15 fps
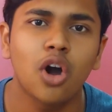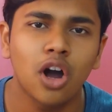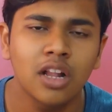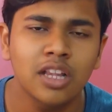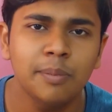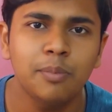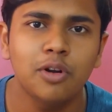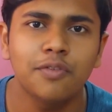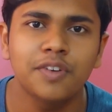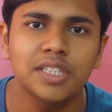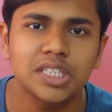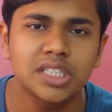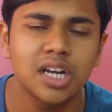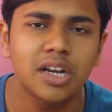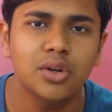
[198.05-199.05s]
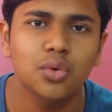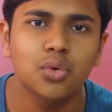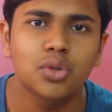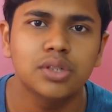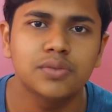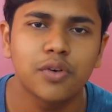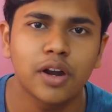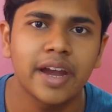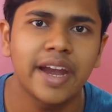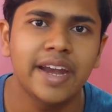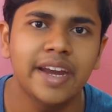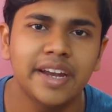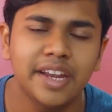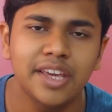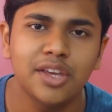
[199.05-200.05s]
all the professional tools for
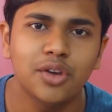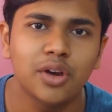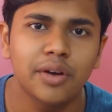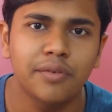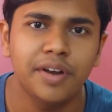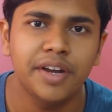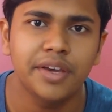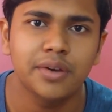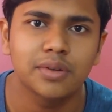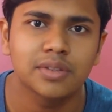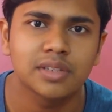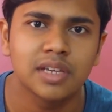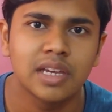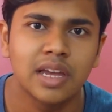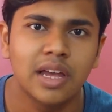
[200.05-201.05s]
editing your videos.